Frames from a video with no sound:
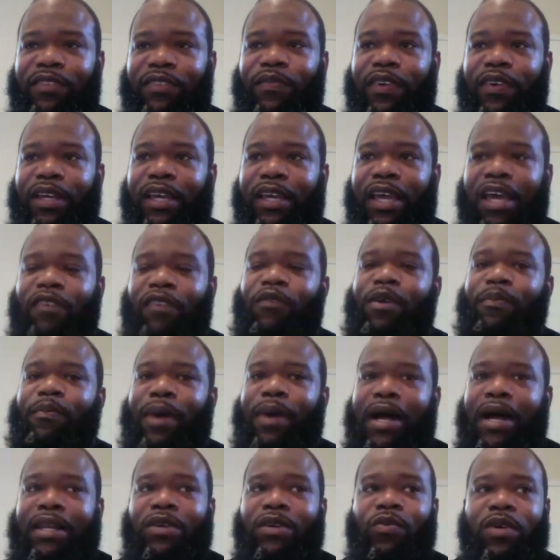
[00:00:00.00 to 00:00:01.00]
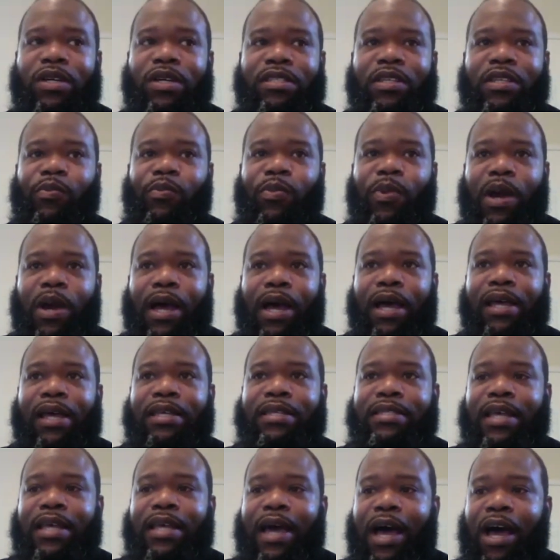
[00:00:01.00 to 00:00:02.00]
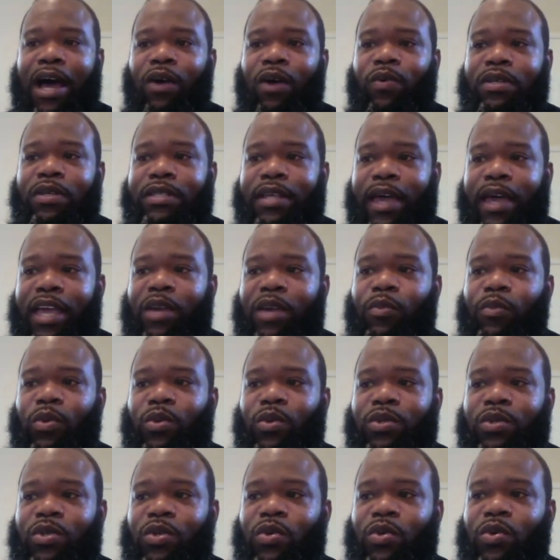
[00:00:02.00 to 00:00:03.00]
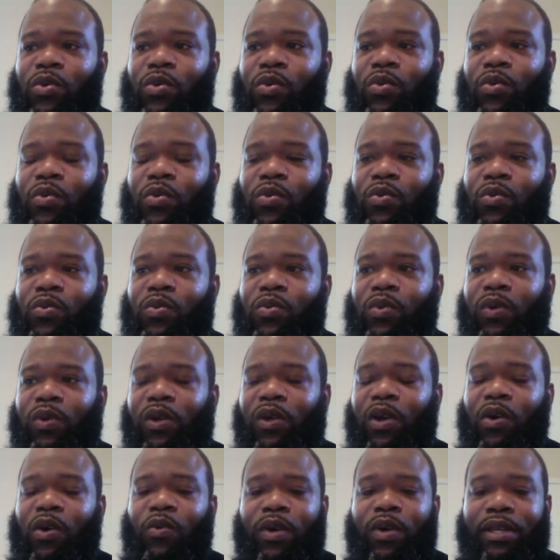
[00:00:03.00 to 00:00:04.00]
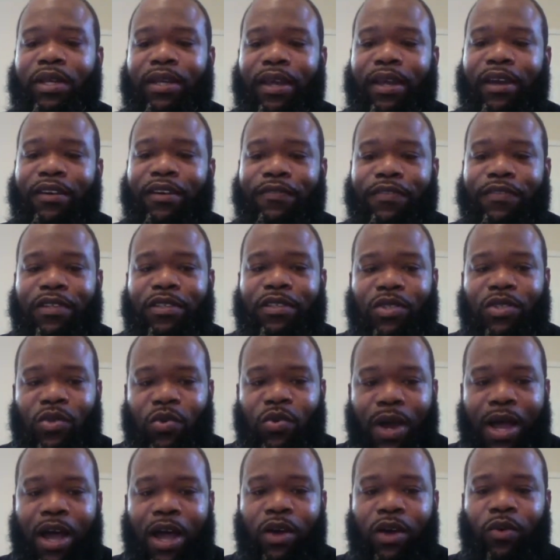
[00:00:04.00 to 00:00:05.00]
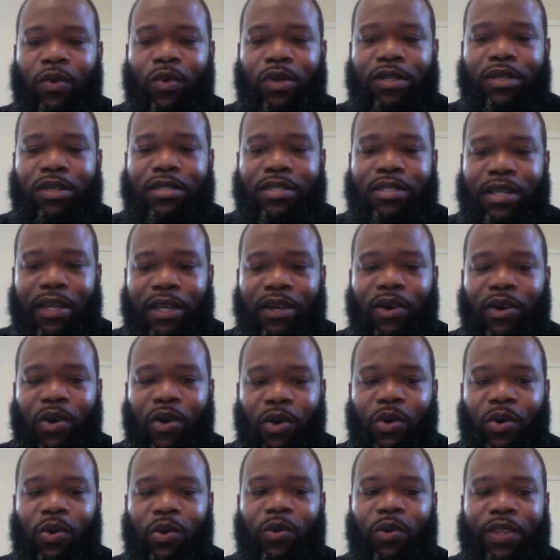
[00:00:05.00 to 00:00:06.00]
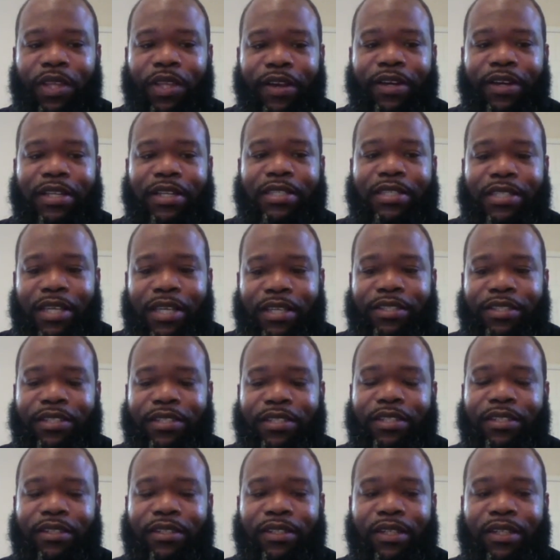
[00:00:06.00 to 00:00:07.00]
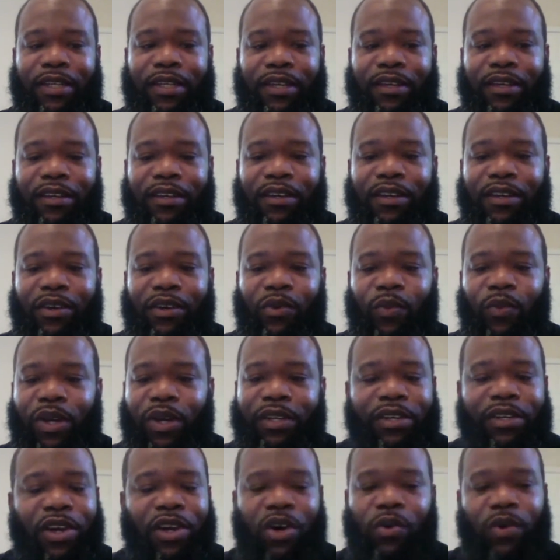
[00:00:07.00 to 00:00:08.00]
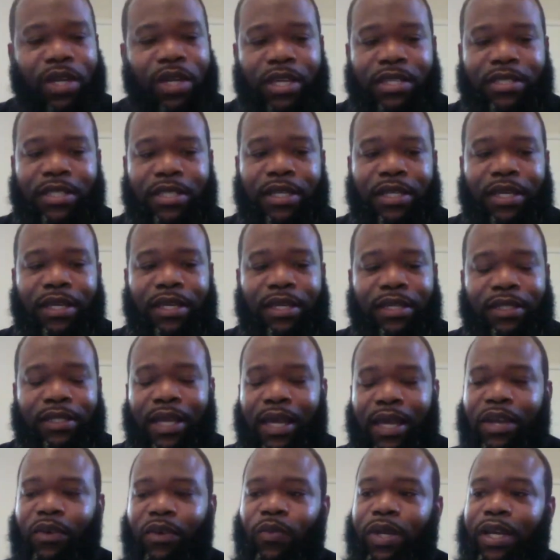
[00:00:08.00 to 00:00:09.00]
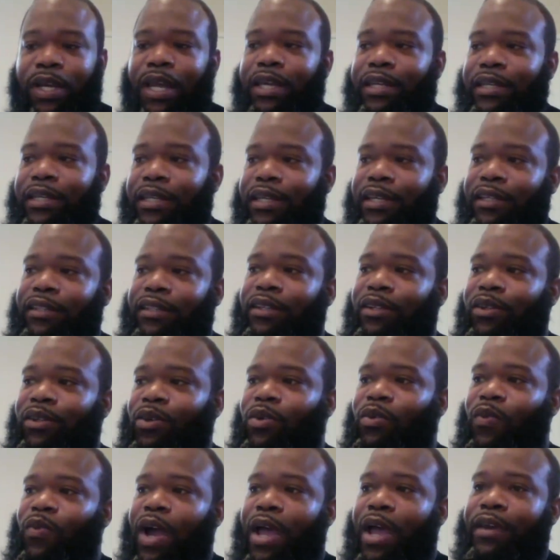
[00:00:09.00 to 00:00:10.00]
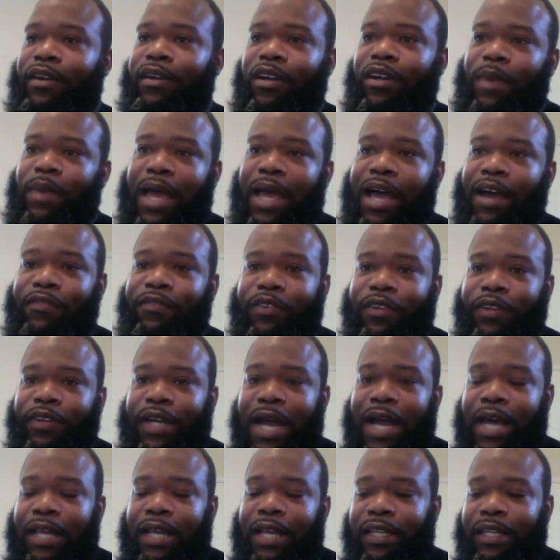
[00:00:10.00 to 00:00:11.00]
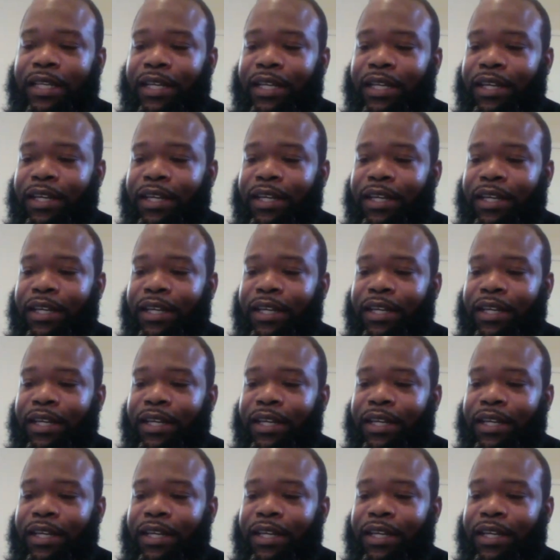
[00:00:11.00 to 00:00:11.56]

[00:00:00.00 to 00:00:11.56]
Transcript: everybody was surprised that I was able to go in there for 2 hours and hold their attention with no incident. Like when they did the little write up after I left,